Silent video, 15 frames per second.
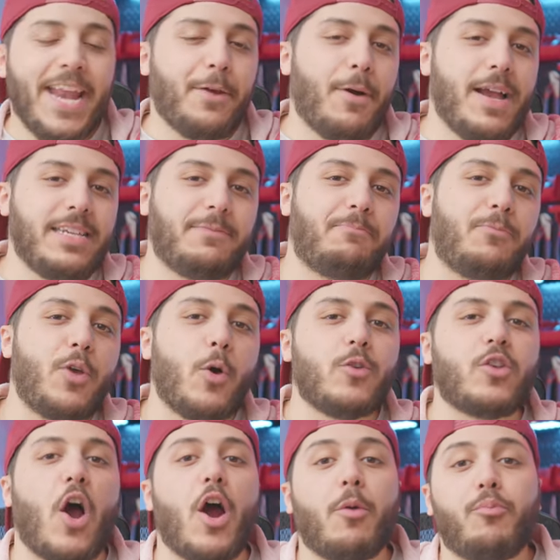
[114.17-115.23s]
Anyways,
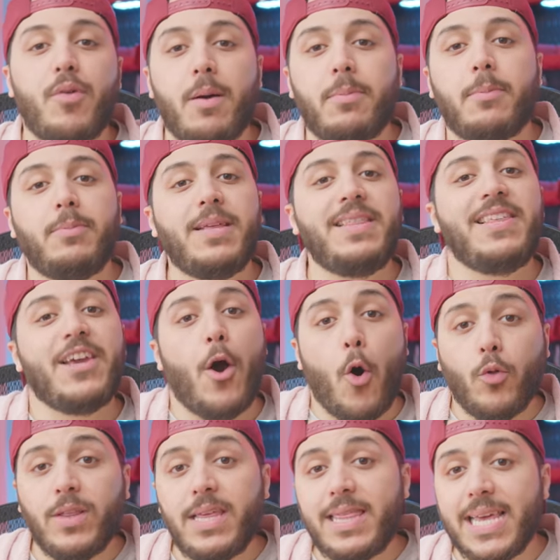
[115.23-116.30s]
those are probably the
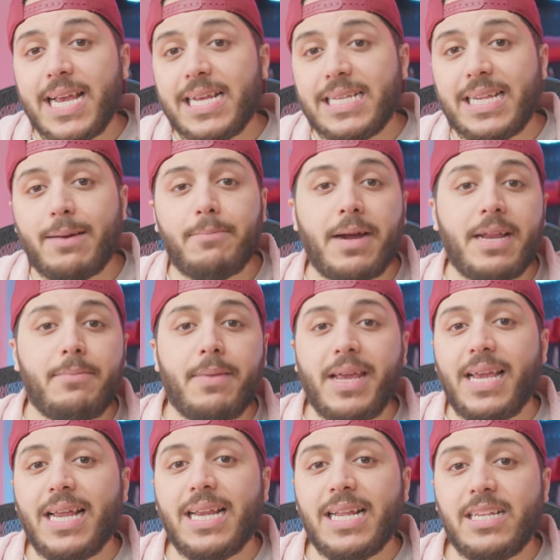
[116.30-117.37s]
only things that might
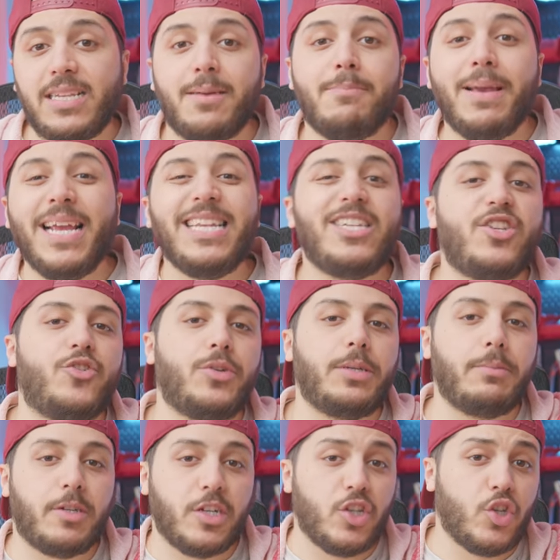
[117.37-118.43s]
make it into
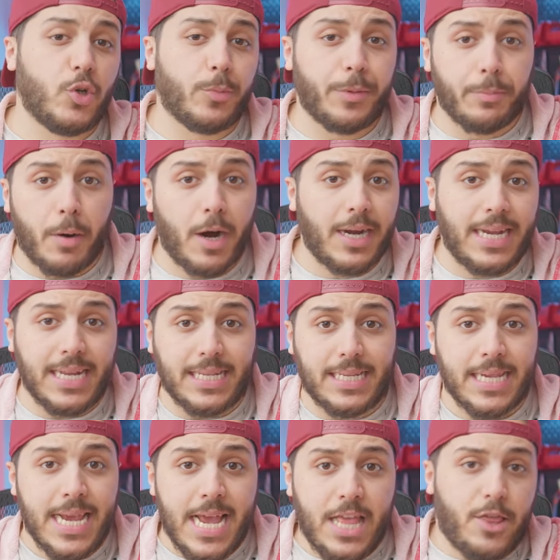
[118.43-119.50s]
mainstream consumer markets.